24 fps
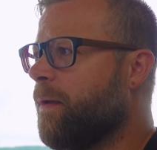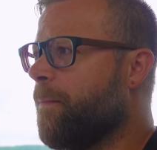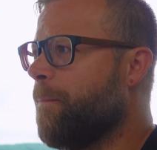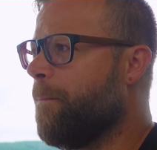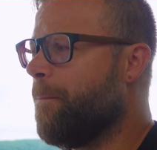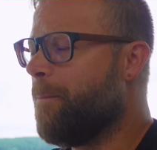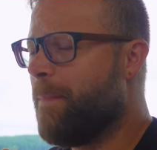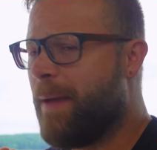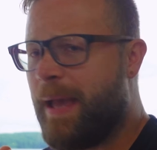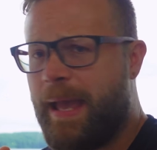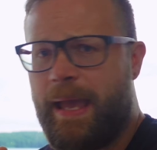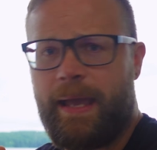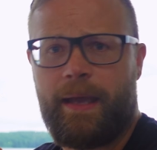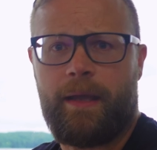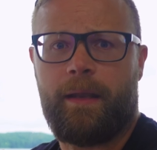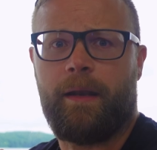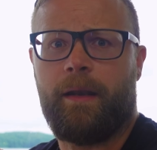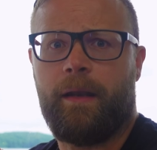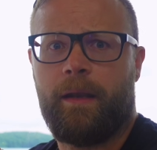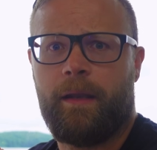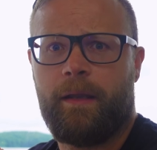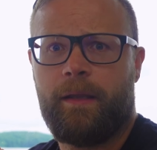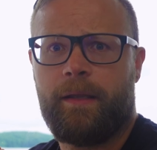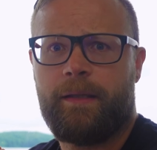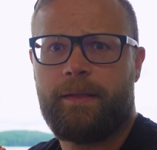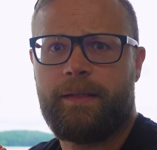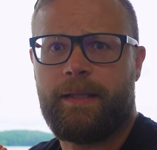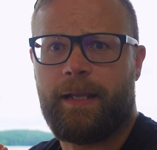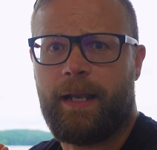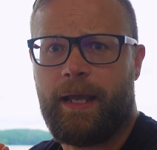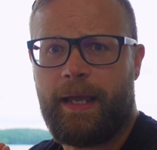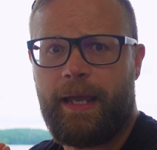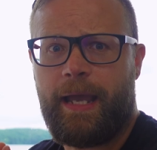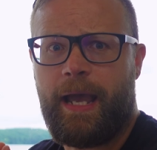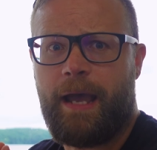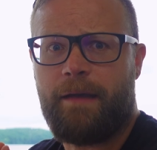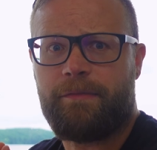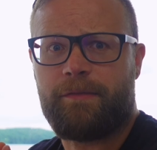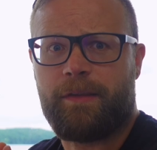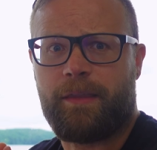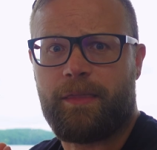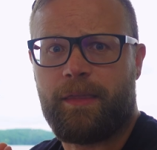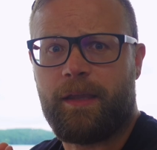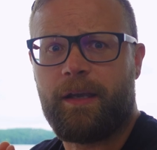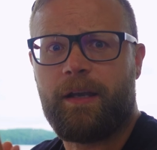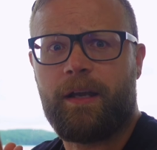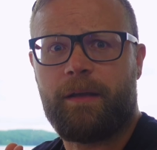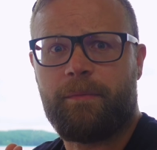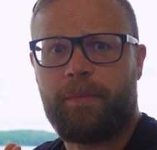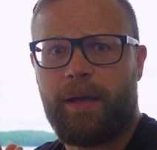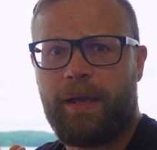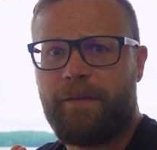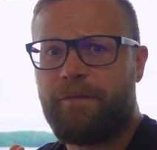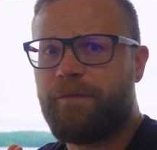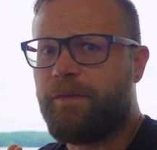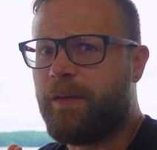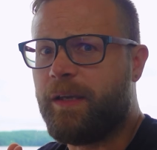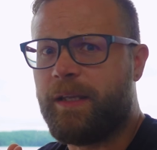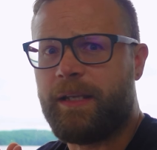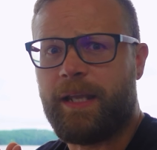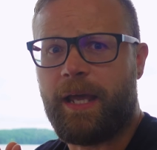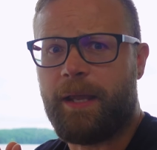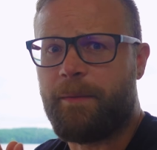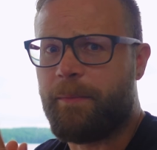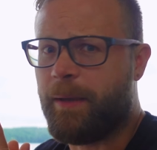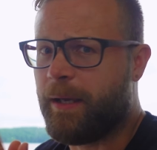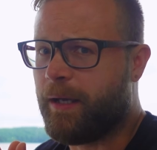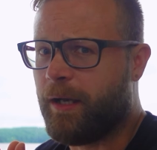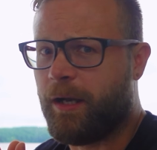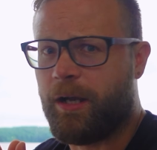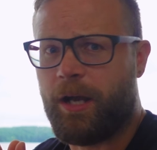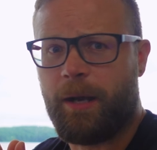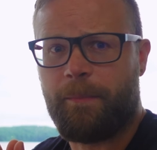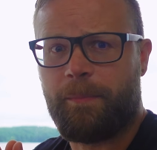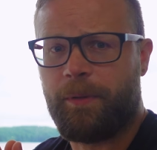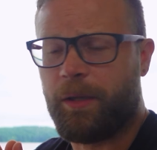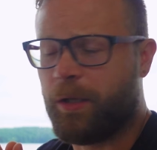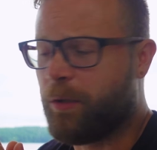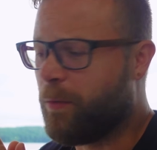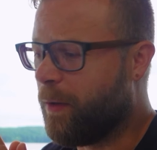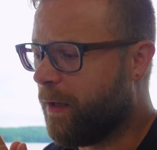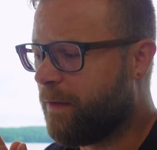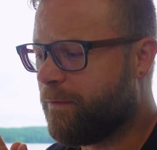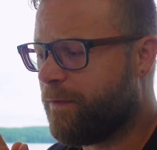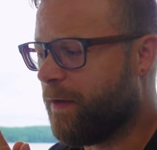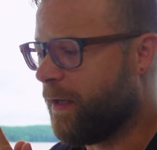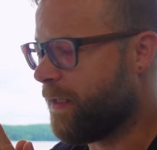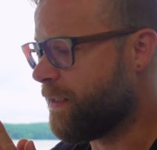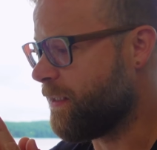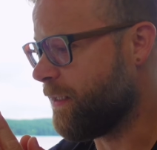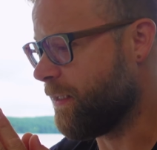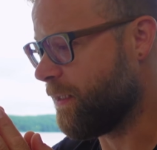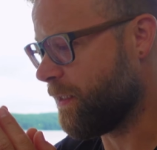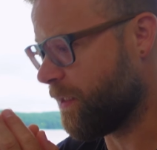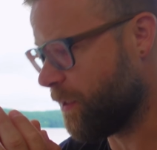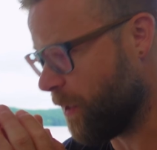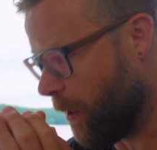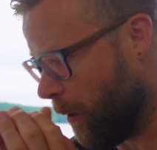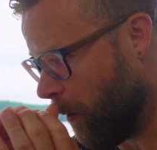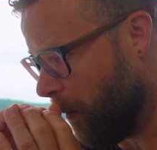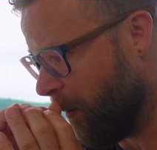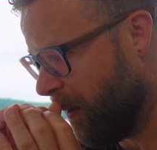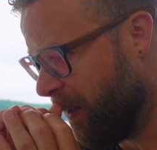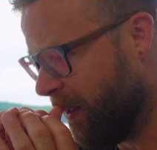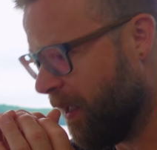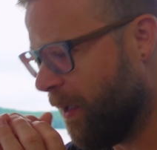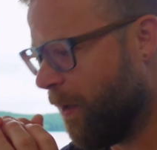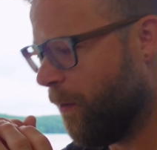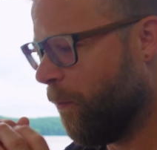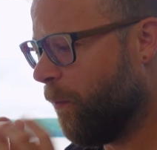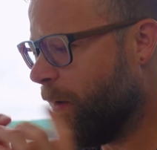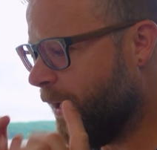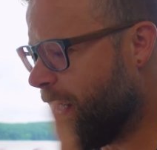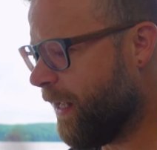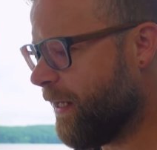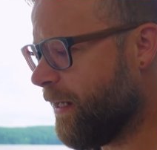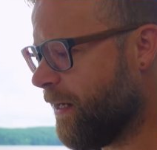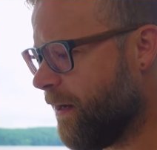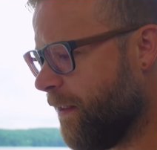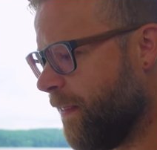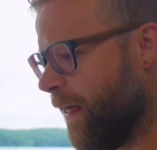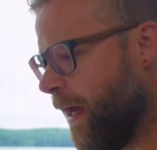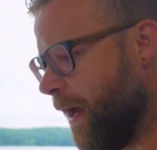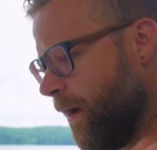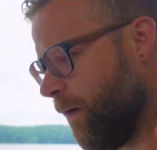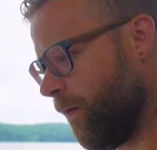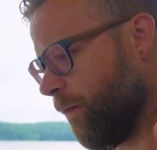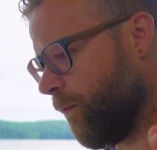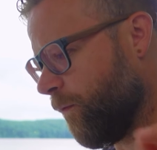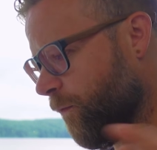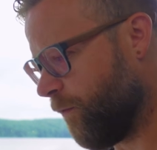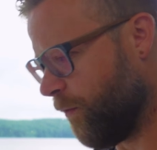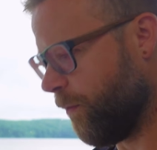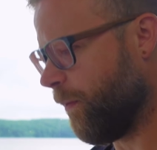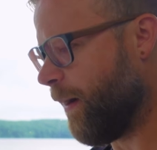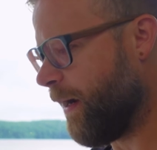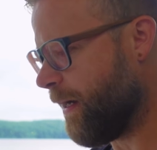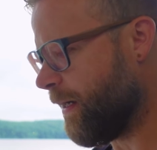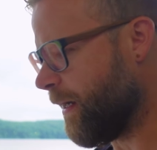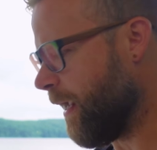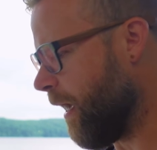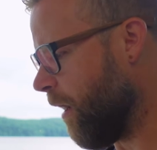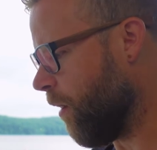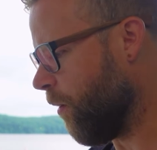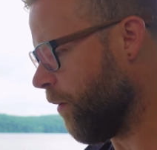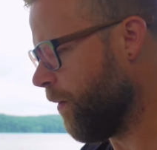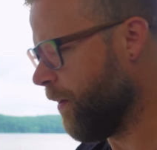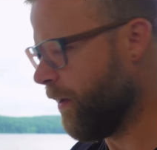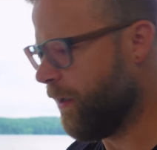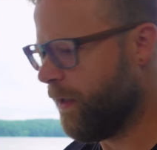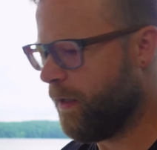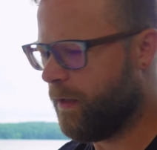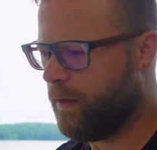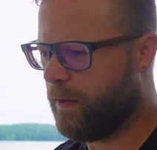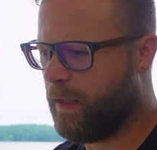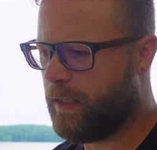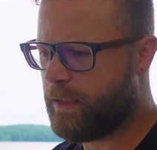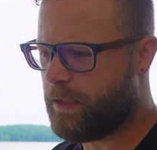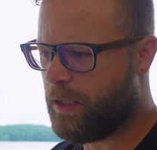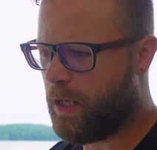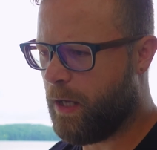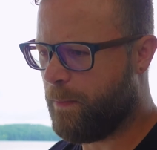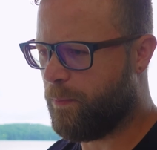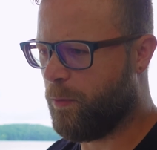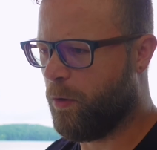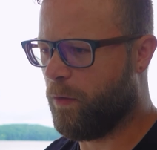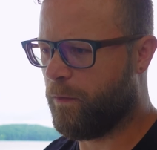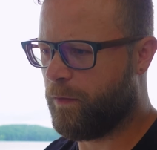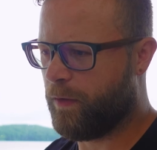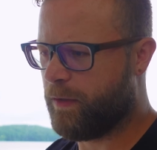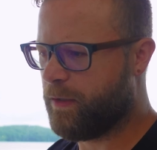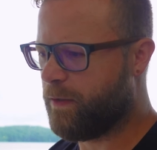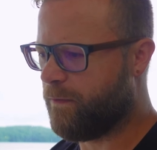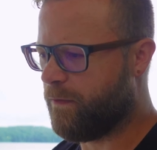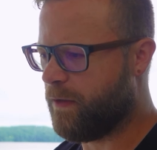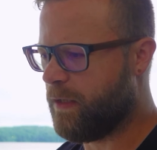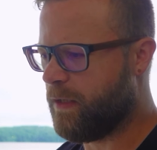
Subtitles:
man, did I have to think on my feet and make a couple of quick fixes. So we'll get into that. For right now, let's hop over into